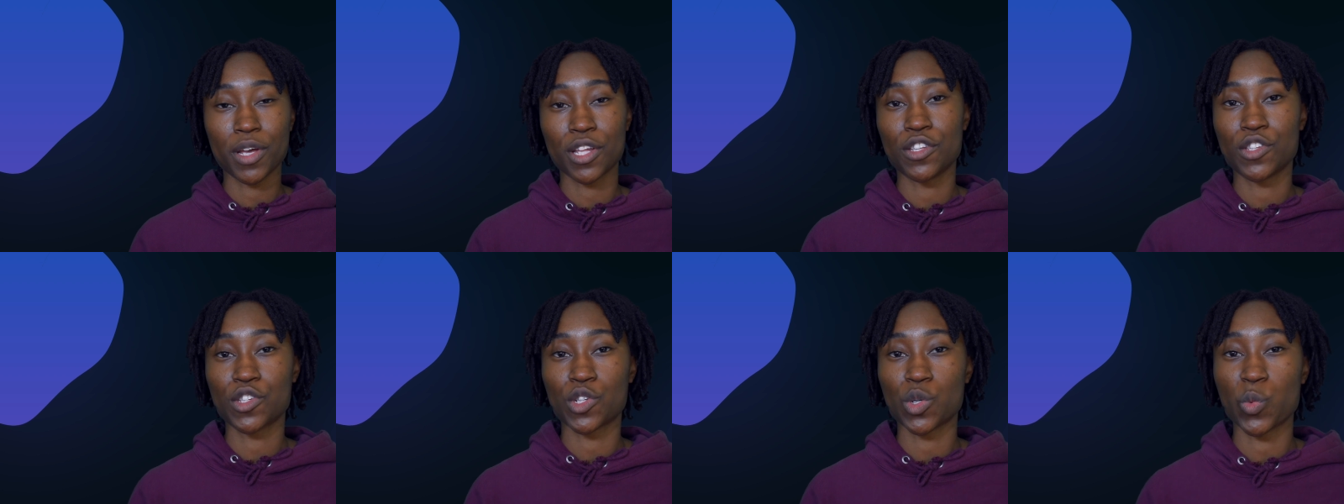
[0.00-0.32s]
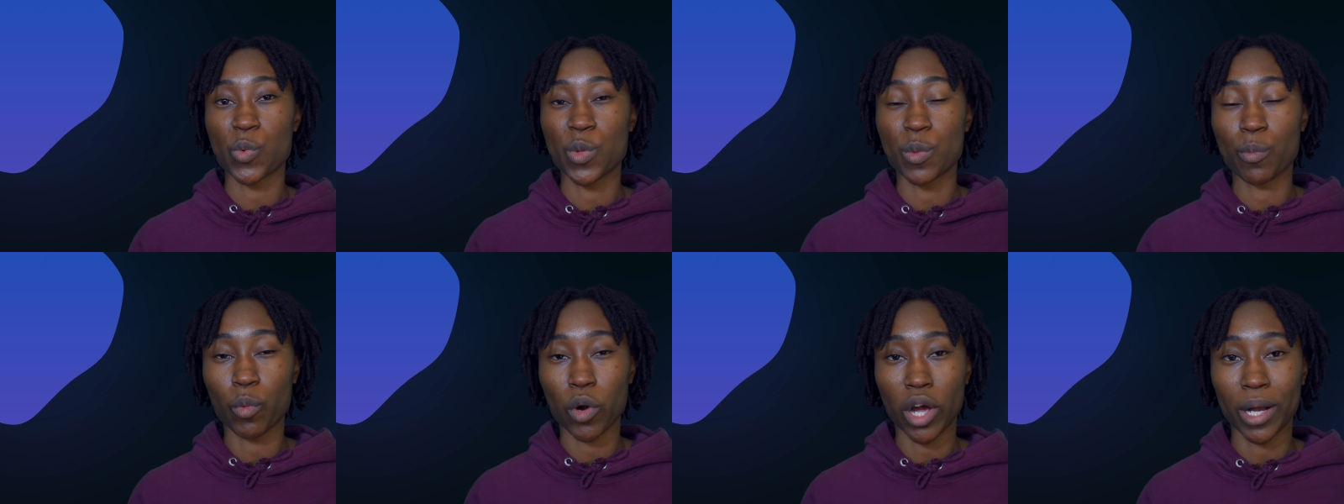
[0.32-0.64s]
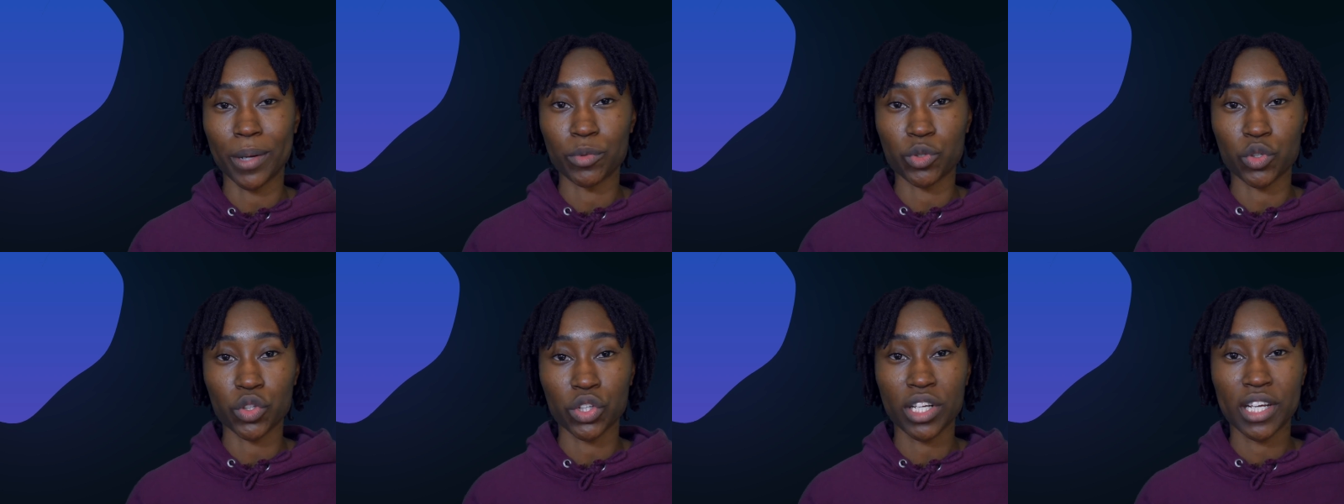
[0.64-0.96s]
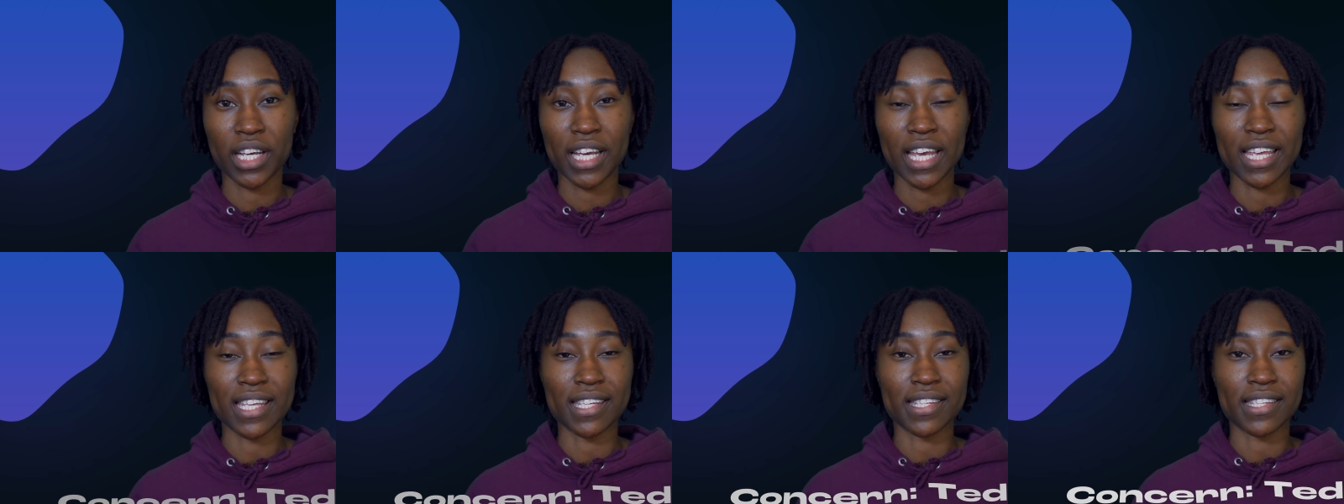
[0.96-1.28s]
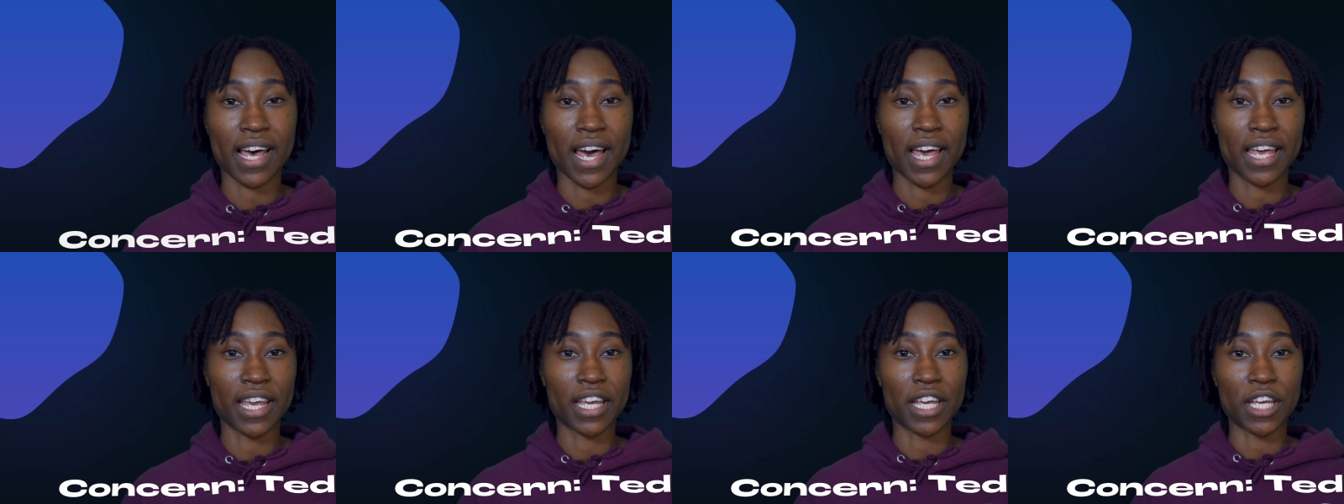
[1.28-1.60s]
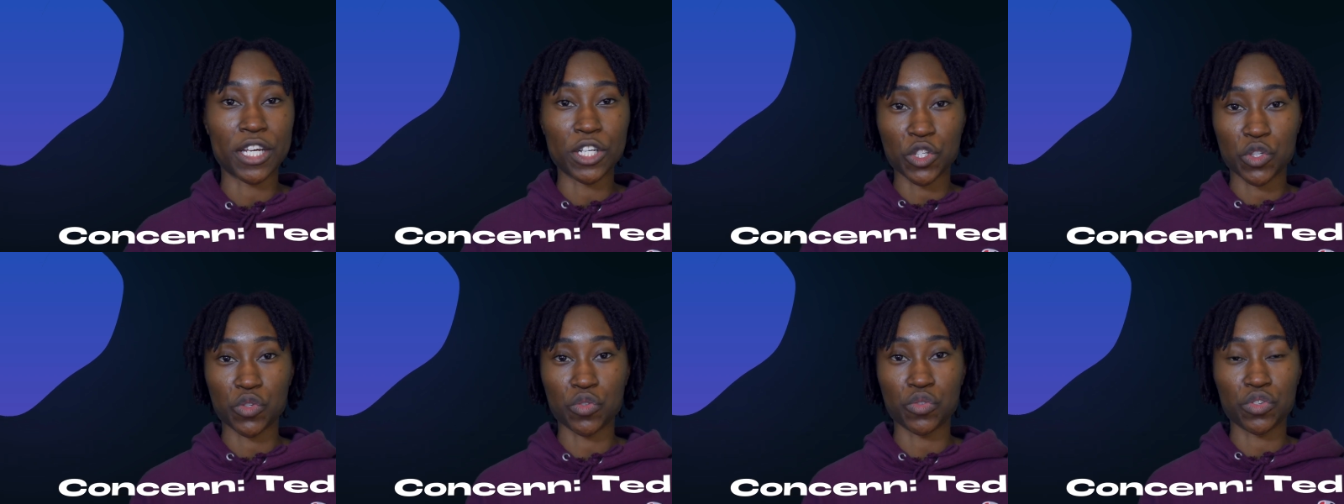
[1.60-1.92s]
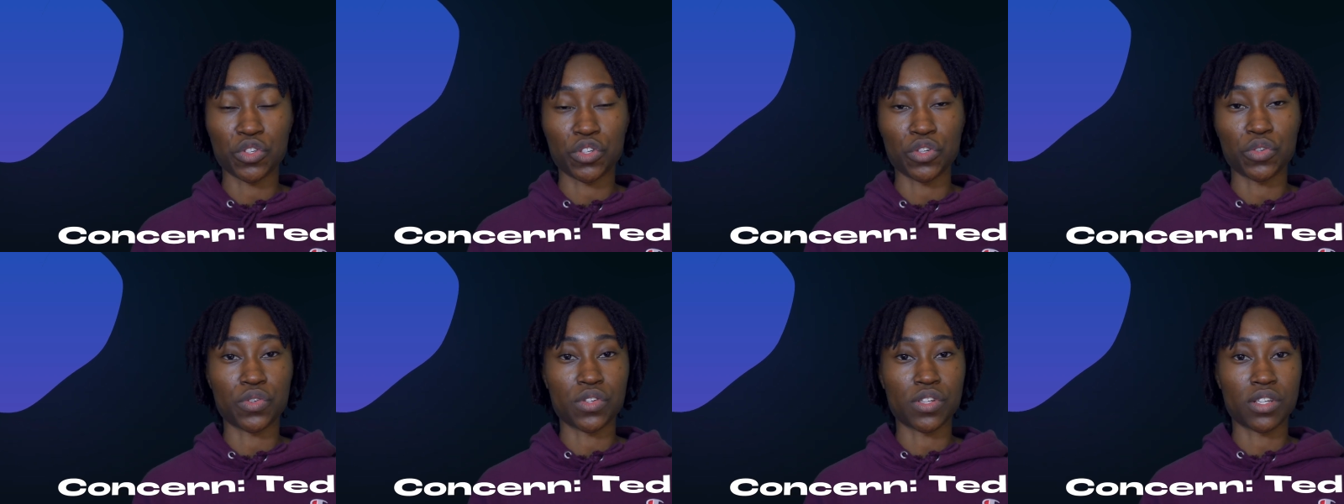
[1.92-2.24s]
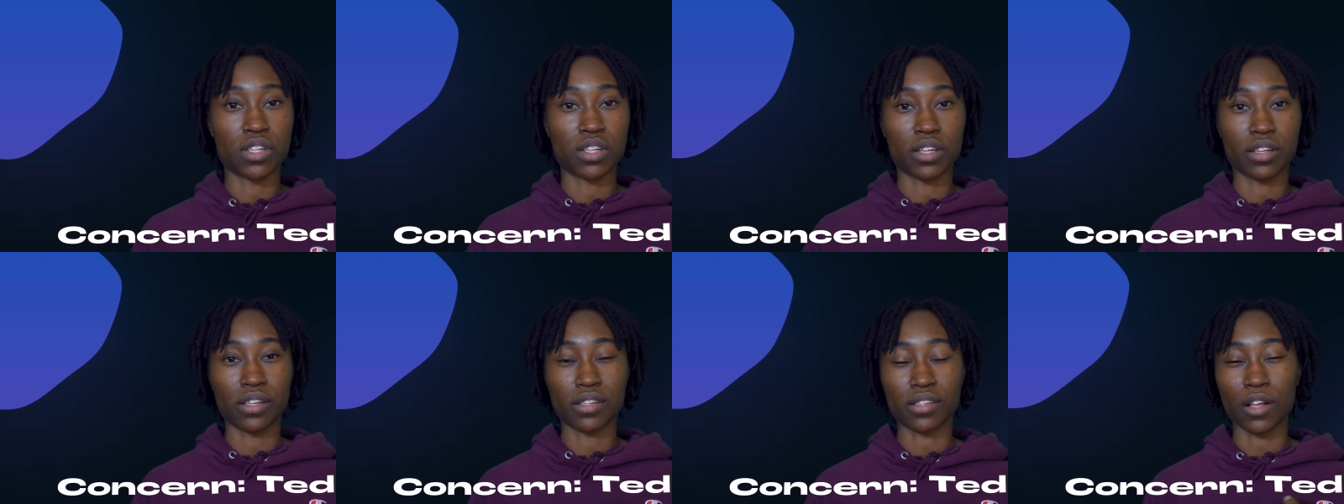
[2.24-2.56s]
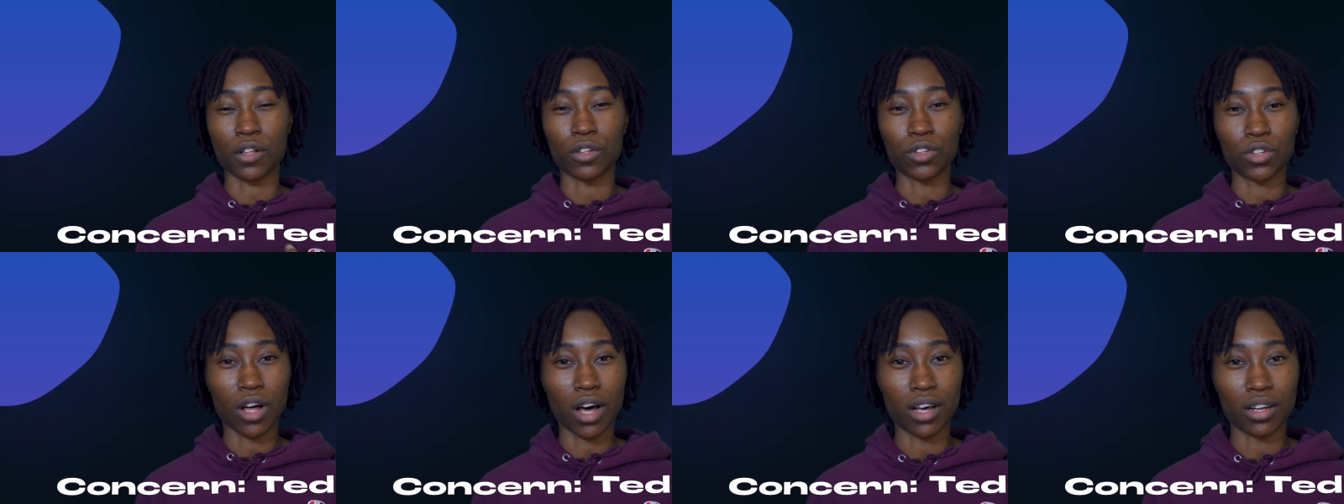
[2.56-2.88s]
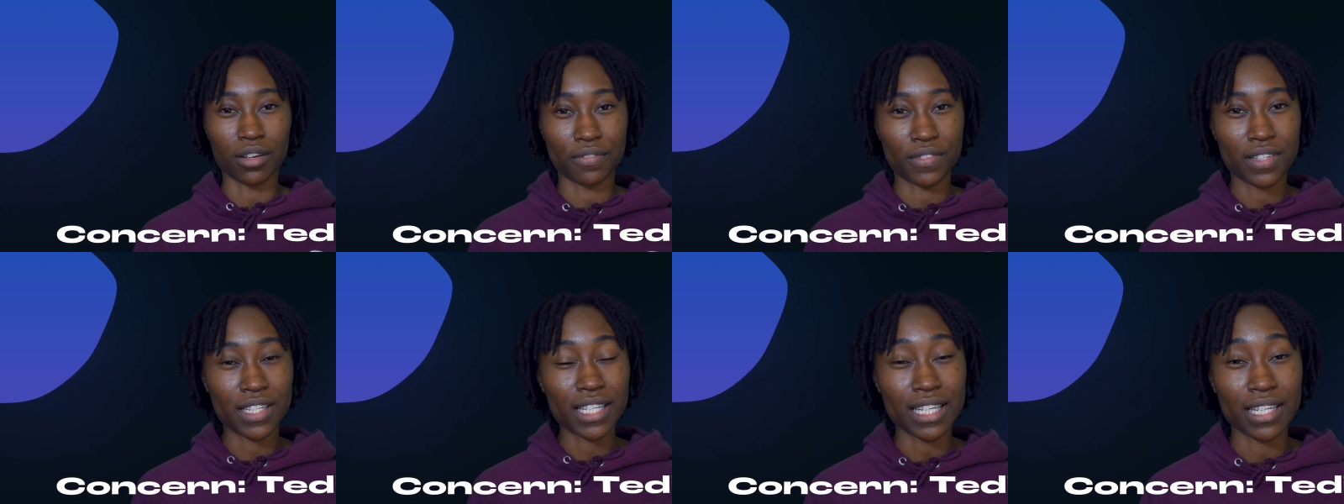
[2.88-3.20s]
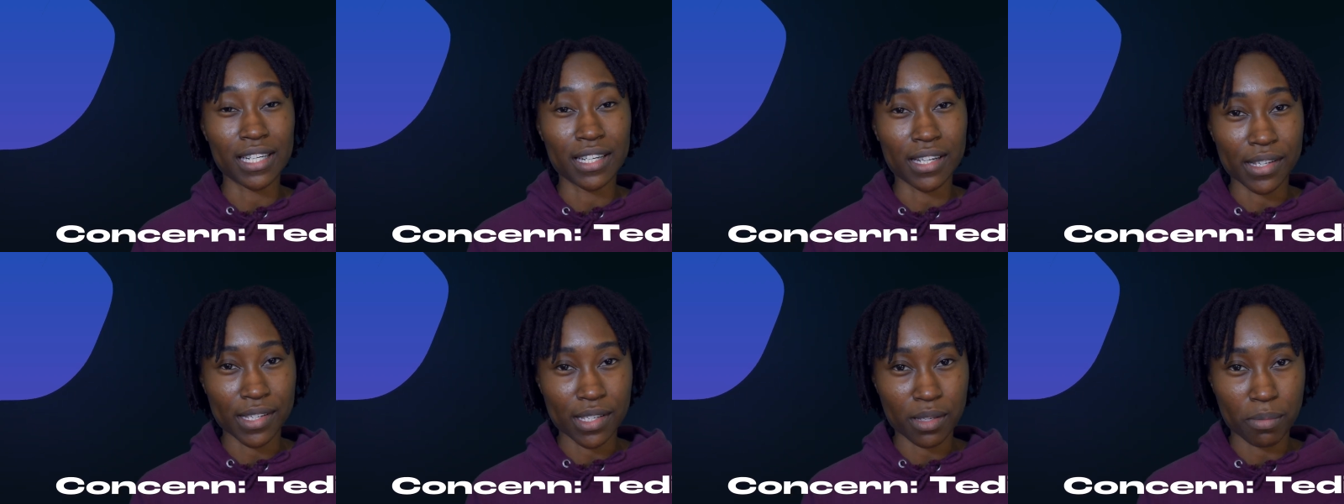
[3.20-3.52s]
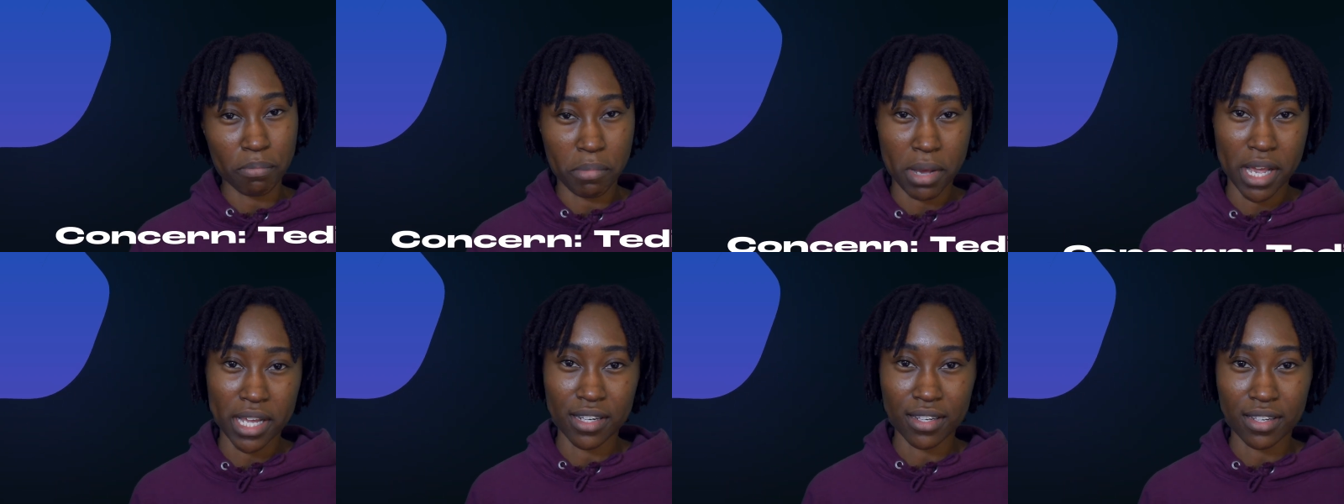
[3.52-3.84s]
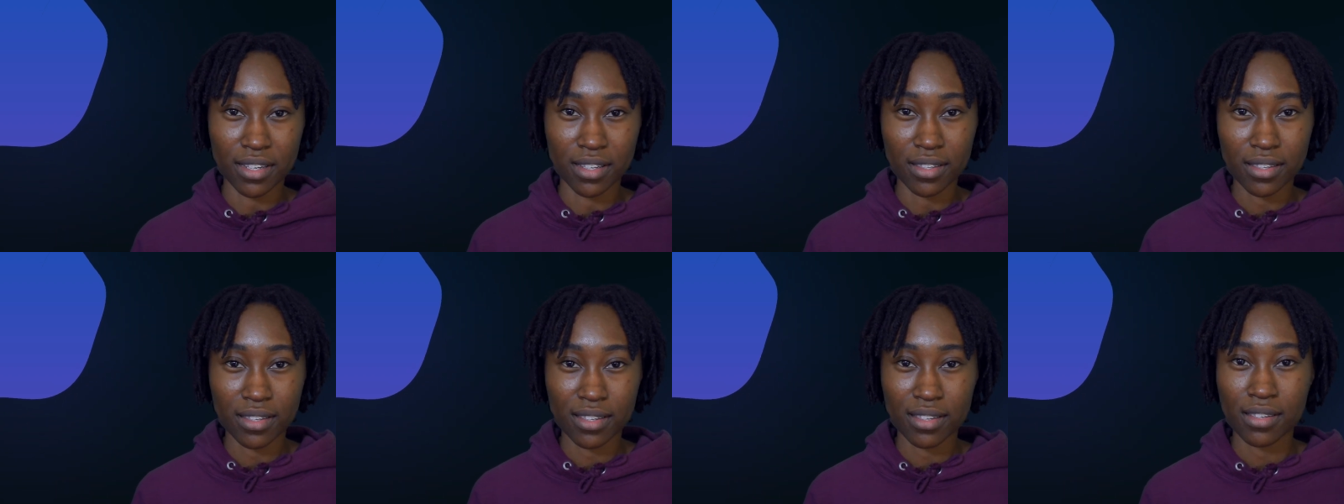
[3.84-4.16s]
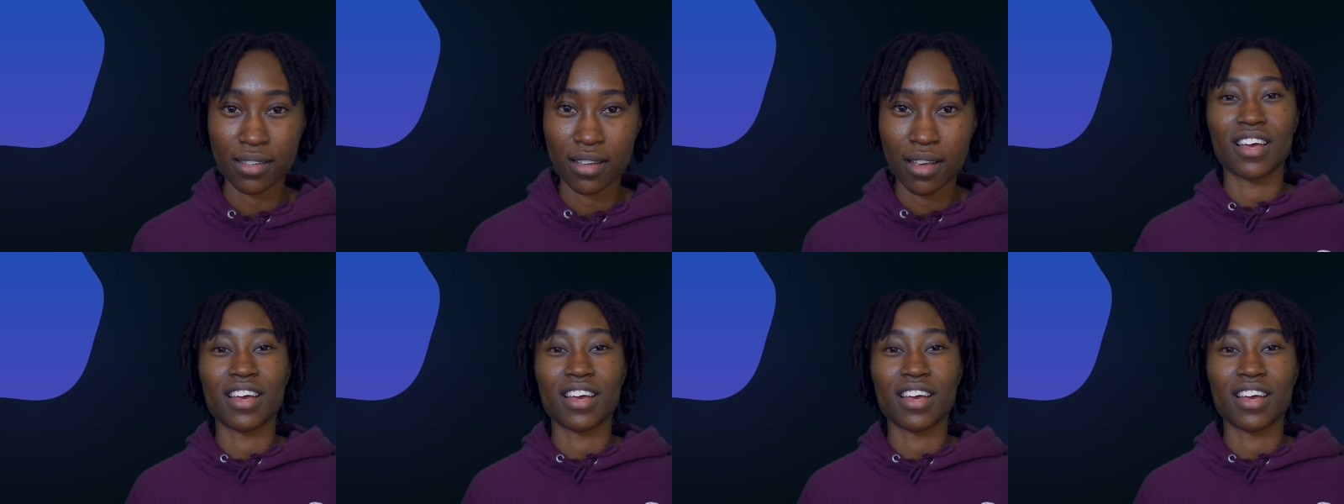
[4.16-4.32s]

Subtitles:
concern with prop drilling is that it introduces a lot of tedious maintenance.